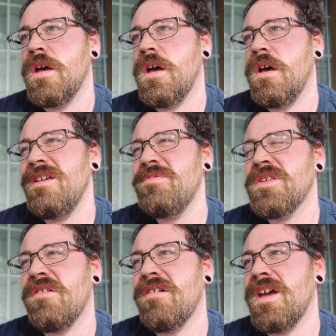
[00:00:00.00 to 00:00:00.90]
It was
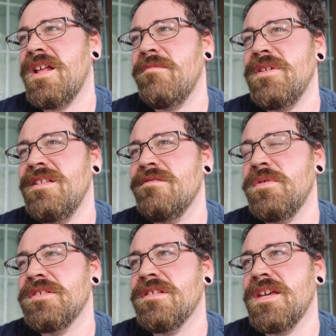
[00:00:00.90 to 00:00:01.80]
all right. I mean, it
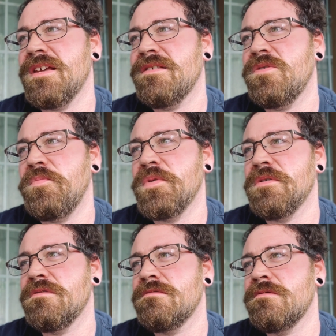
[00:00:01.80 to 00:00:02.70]
wasn't like
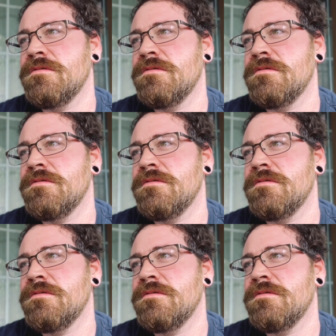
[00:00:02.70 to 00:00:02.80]
super,